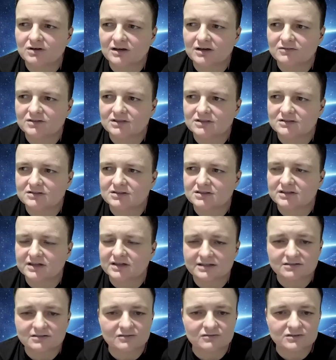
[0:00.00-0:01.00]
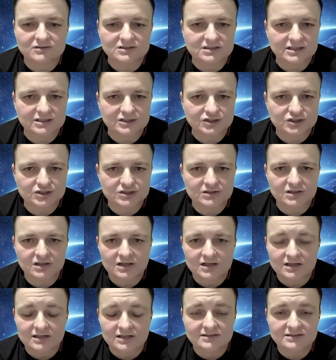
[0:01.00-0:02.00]
have this direct conversation
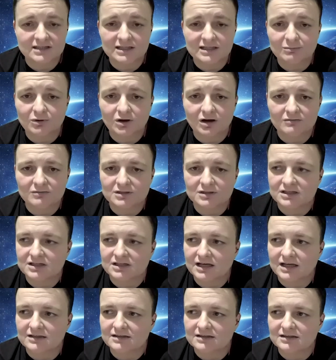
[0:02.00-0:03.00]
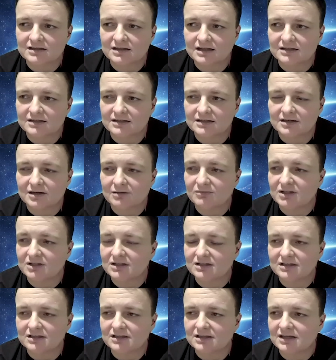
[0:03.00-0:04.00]
instead of comedy. And I mean,
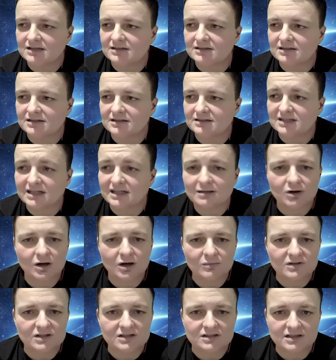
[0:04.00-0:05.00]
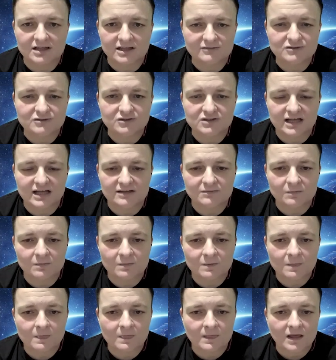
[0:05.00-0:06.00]
and stand-up comedy gives you that.
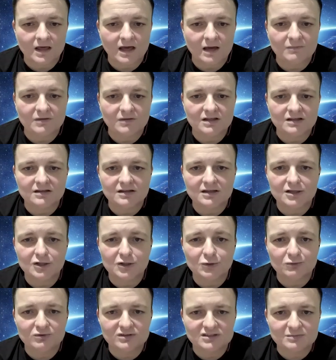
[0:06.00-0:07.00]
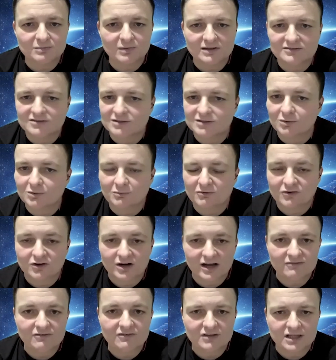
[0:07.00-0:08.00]
I mean, you're responsible for
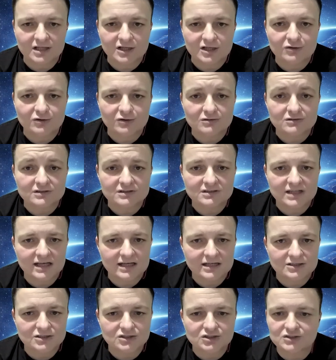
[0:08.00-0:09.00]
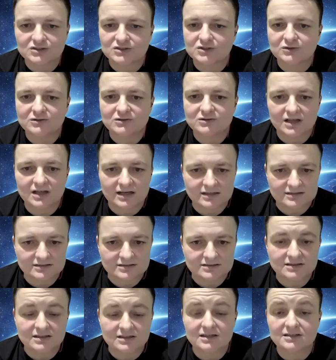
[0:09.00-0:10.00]
everything you do on stage. It's your text.
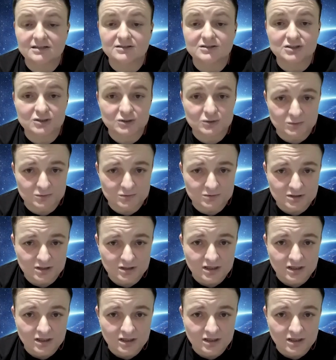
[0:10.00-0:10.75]
It's you.